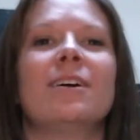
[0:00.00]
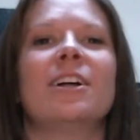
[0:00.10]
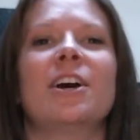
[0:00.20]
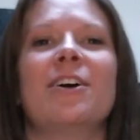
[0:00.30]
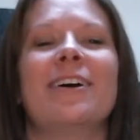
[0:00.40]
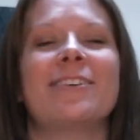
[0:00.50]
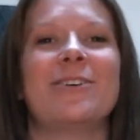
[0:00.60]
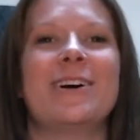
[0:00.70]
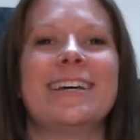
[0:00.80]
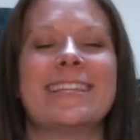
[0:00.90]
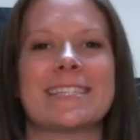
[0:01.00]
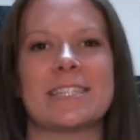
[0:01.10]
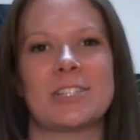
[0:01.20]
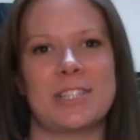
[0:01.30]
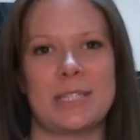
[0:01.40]
Hello everyone, this is
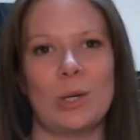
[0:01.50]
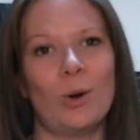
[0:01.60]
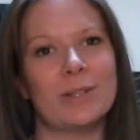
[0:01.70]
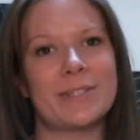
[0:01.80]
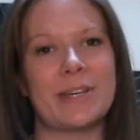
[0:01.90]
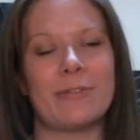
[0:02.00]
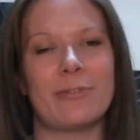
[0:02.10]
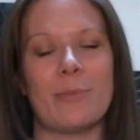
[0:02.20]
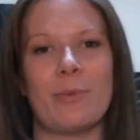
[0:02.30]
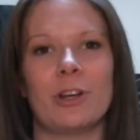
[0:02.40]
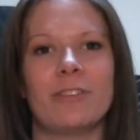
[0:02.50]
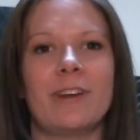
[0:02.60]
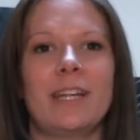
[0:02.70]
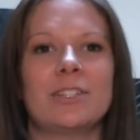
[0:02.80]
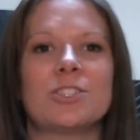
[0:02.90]
Christina Holting from Barth
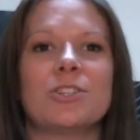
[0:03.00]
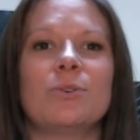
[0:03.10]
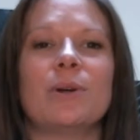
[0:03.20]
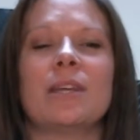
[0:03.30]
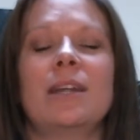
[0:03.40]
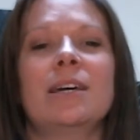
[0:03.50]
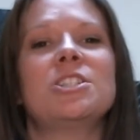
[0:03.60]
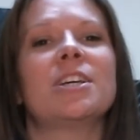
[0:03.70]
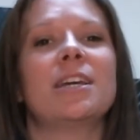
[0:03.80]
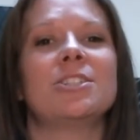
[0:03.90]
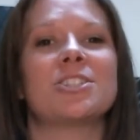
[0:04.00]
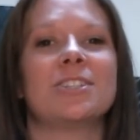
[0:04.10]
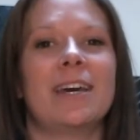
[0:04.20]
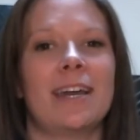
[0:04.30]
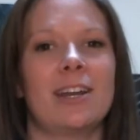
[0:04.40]
Financial with an
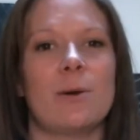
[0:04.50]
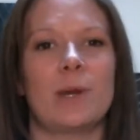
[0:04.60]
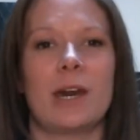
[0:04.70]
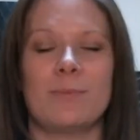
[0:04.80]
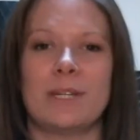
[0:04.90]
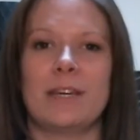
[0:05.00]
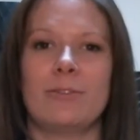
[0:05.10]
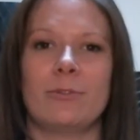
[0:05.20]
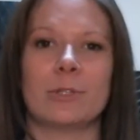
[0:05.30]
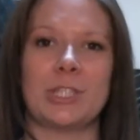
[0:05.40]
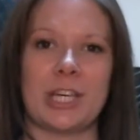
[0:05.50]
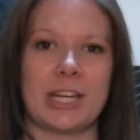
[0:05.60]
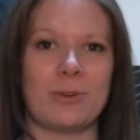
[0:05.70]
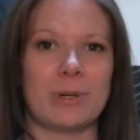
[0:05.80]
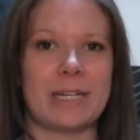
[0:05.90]
educational economic update for
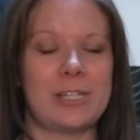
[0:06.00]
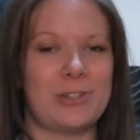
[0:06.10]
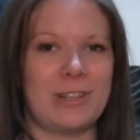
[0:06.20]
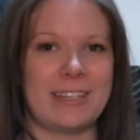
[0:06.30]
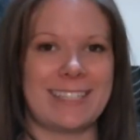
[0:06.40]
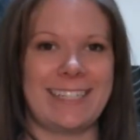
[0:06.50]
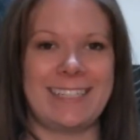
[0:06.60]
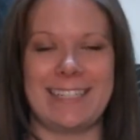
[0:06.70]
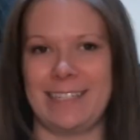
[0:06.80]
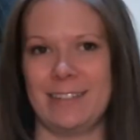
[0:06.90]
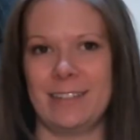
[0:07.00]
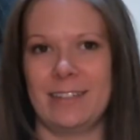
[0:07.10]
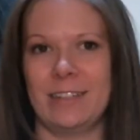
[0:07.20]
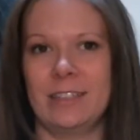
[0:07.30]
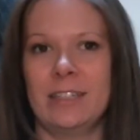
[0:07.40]
January 2018.
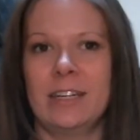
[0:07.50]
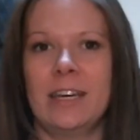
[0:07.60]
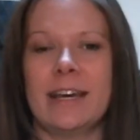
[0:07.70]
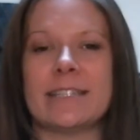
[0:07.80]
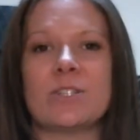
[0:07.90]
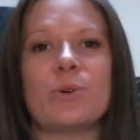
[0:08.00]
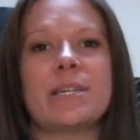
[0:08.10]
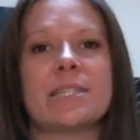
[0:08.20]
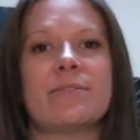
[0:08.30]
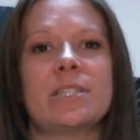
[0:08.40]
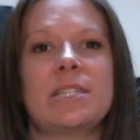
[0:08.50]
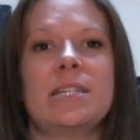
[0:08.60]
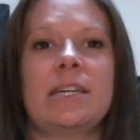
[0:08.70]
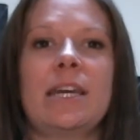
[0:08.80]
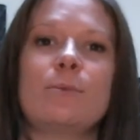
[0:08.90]
As
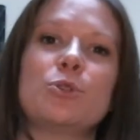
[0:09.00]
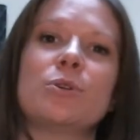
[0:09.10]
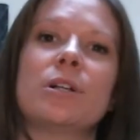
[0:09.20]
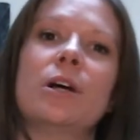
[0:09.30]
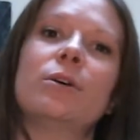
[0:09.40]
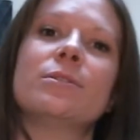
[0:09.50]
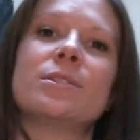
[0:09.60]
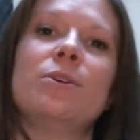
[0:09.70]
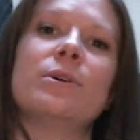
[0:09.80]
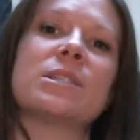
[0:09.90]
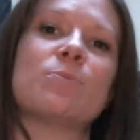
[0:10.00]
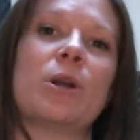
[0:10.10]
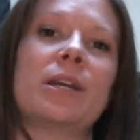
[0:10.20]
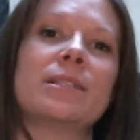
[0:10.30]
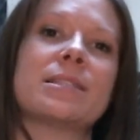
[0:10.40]
2017 came to a close, the U.S.
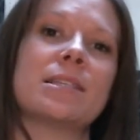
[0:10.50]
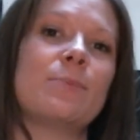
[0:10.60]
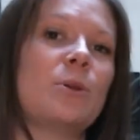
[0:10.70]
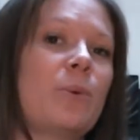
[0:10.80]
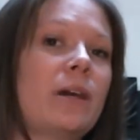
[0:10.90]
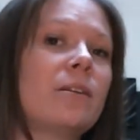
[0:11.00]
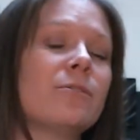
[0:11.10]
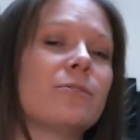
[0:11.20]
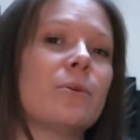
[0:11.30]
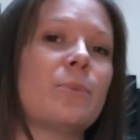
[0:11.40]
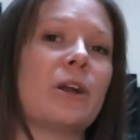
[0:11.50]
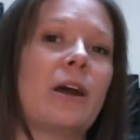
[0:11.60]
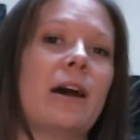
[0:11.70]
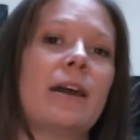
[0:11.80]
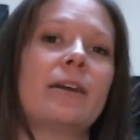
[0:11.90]
markets slipped a bit from their
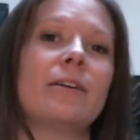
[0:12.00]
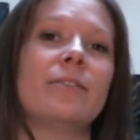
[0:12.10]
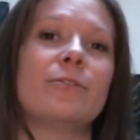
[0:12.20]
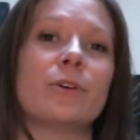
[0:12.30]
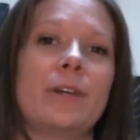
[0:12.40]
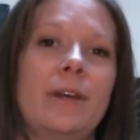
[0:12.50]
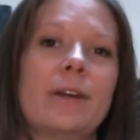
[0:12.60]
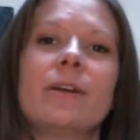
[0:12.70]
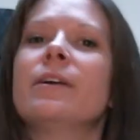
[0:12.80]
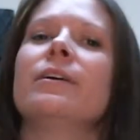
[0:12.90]
high for the year.